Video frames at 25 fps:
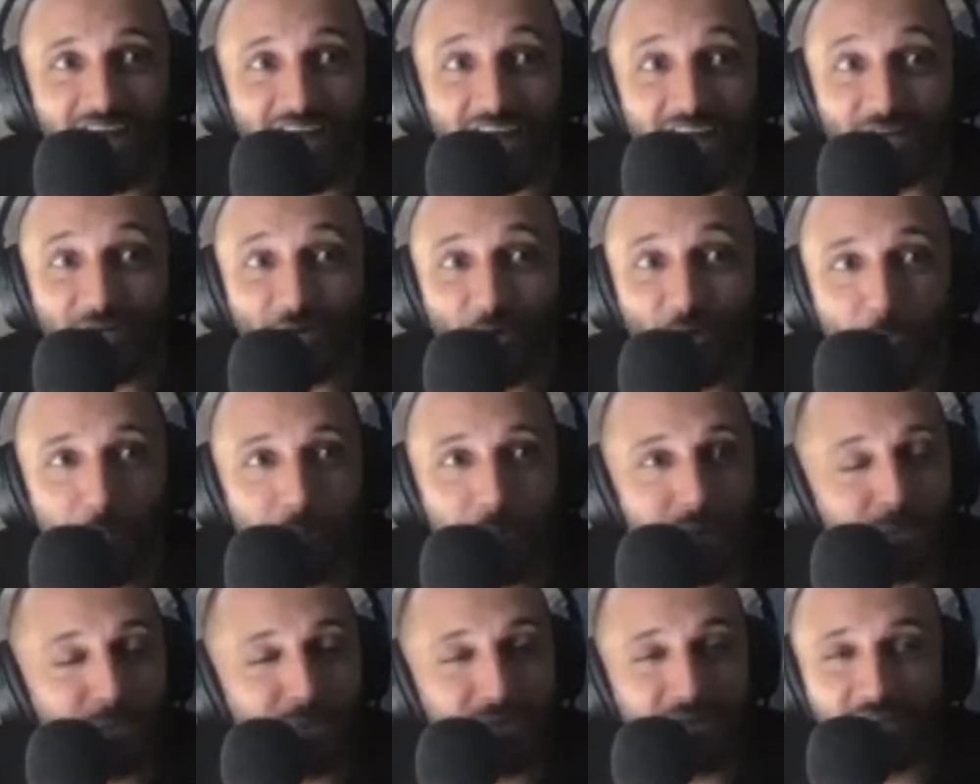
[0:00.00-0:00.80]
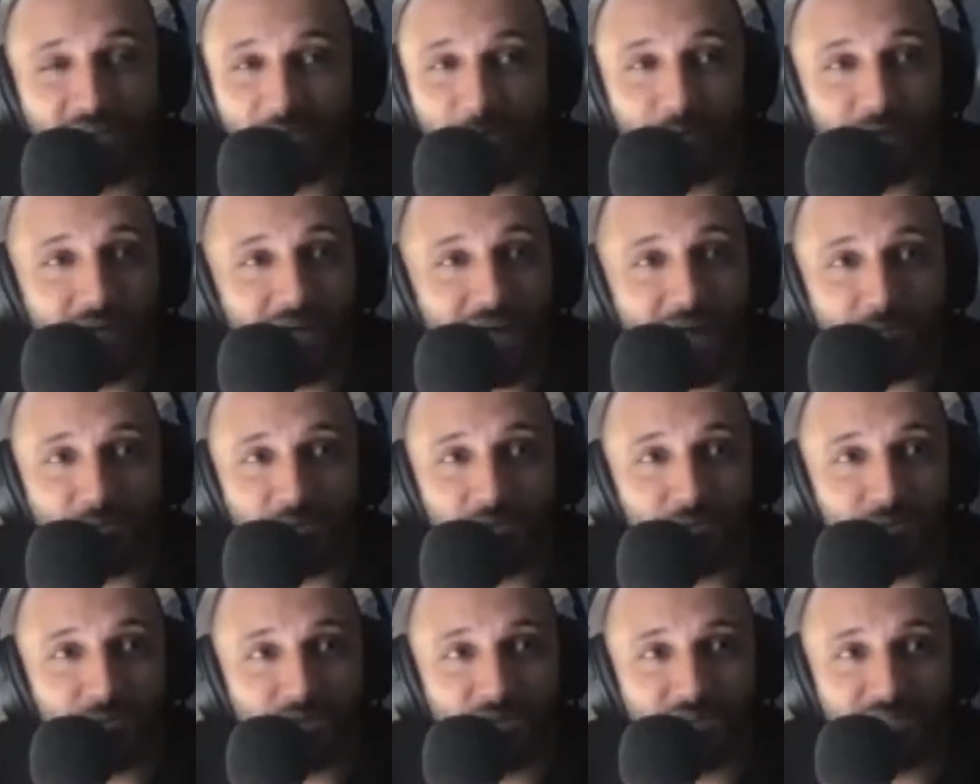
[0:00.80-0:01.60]
I know people are going to be at
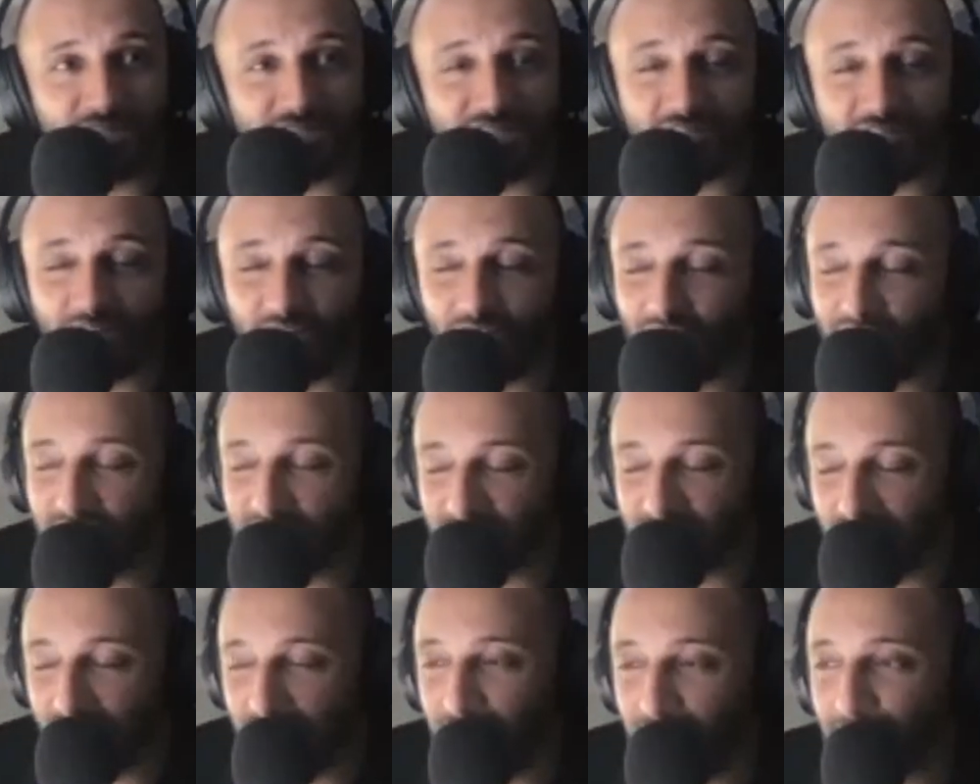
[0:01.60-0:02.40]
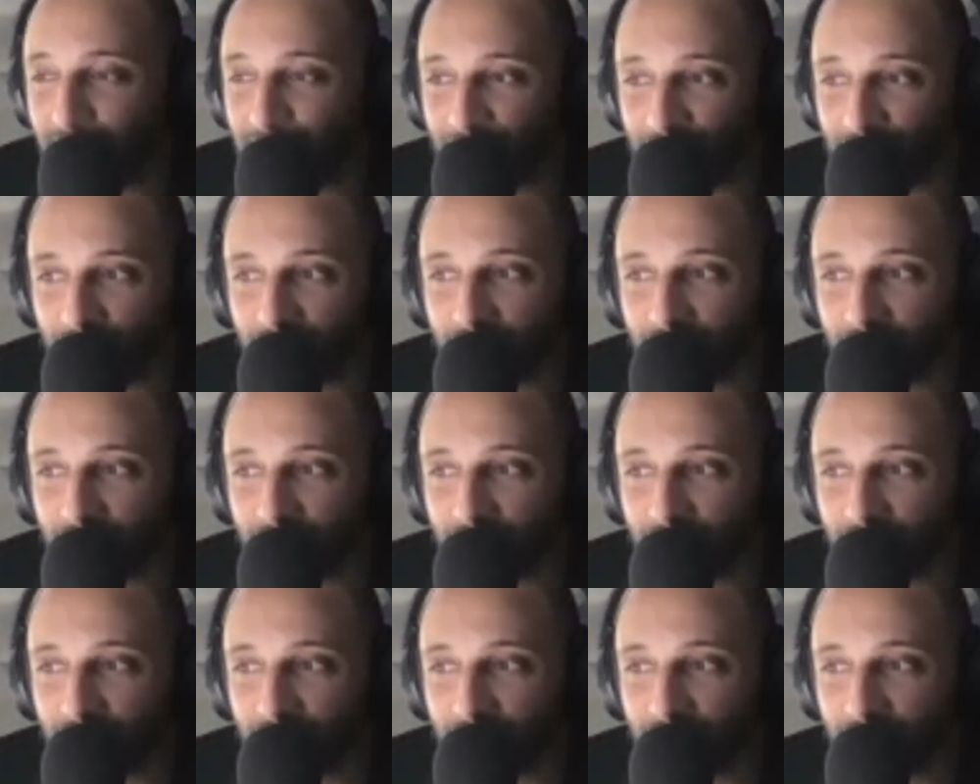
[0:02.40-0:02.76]
me because, obviously,